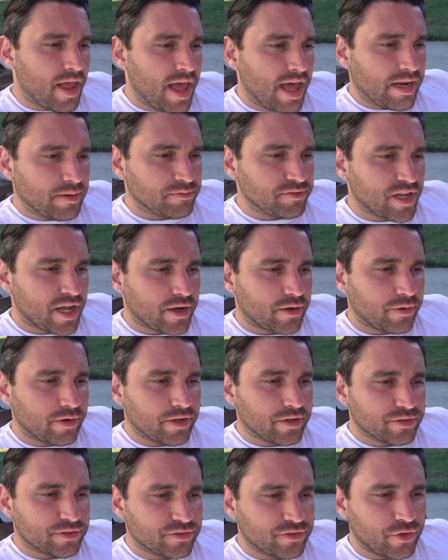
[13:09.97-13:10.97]
Adam
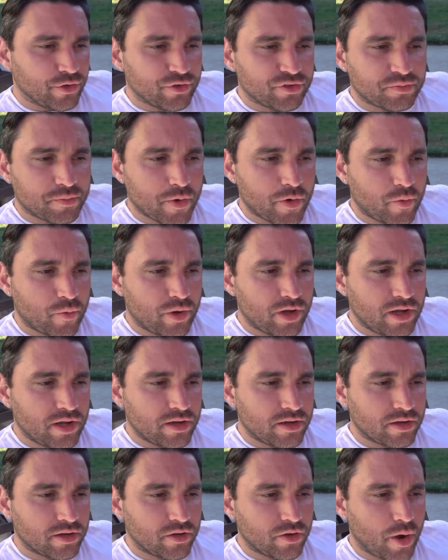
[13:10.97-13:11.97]
Zacharias, do you smoke
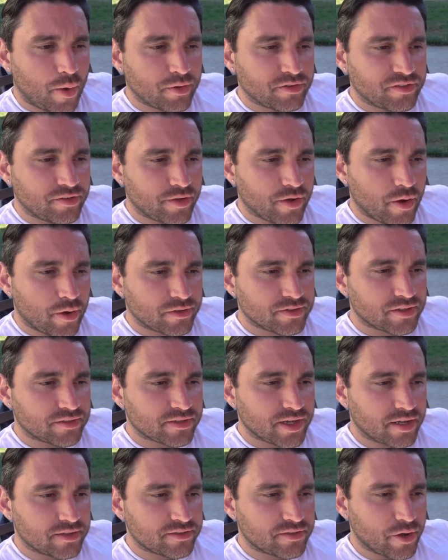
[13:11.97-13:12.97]
weed? You always see the
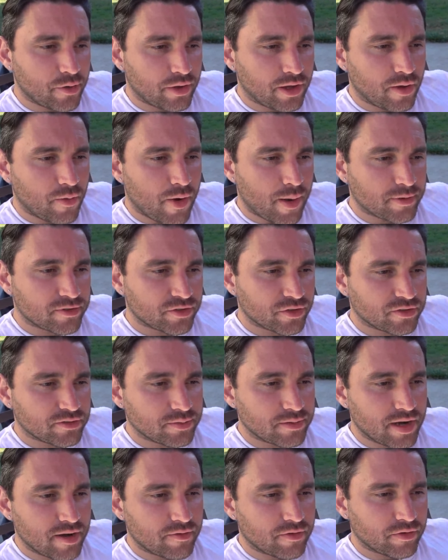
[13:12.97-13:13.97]
OSS guys toking
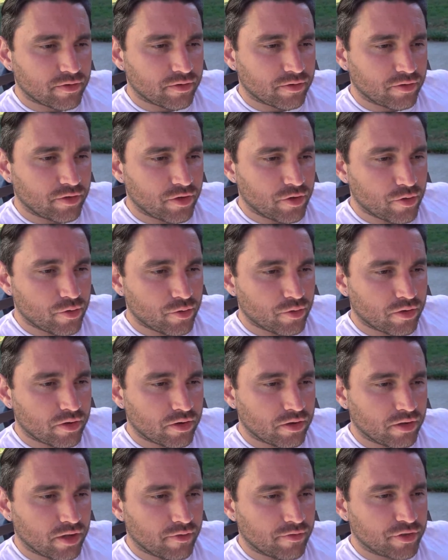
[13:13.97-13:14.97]
webisodes, but never you.
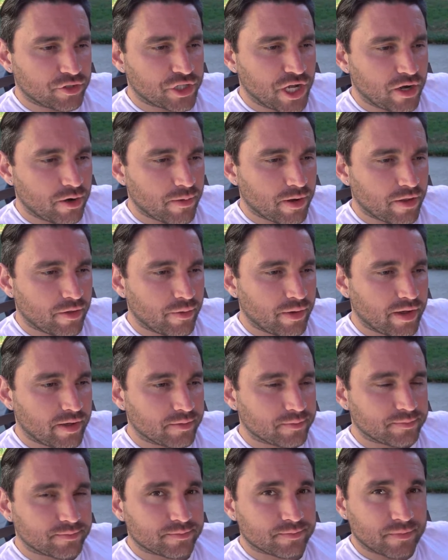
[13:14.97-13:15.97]
Love your channel, by the way.
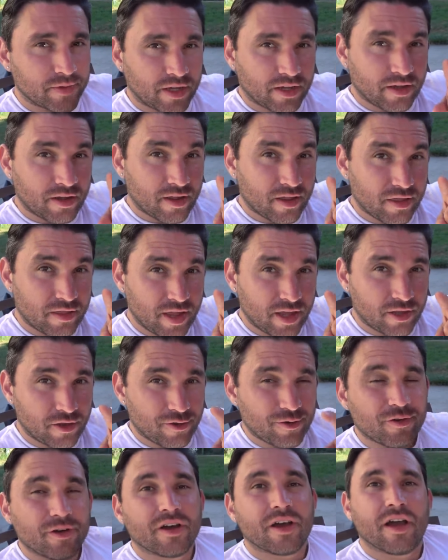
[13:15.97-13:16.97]
Thank
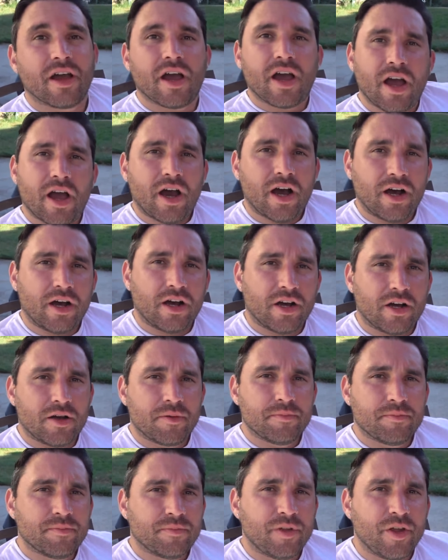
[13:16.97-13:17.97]
you.
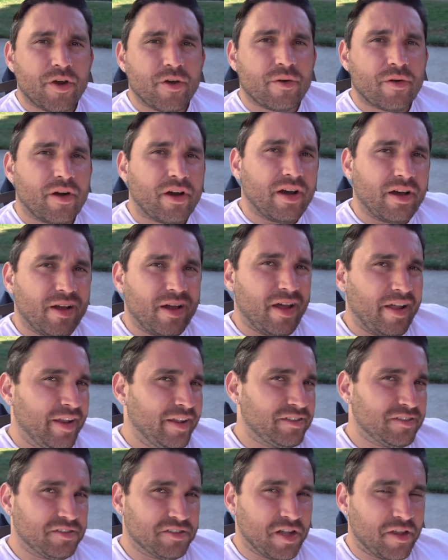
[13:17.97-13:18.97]
No, and
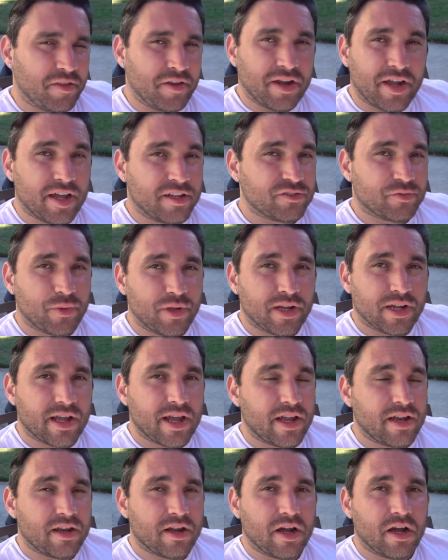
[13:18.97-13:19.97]
it's nothing against weed
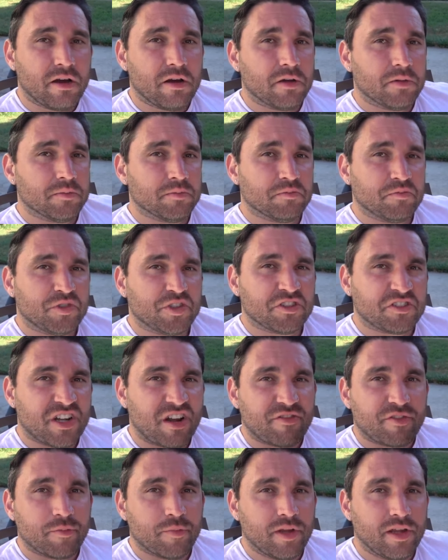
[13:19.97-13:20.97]
again. Just
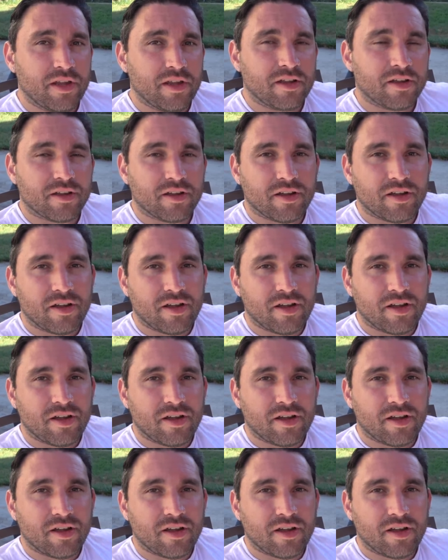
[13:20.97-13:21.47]
not for me.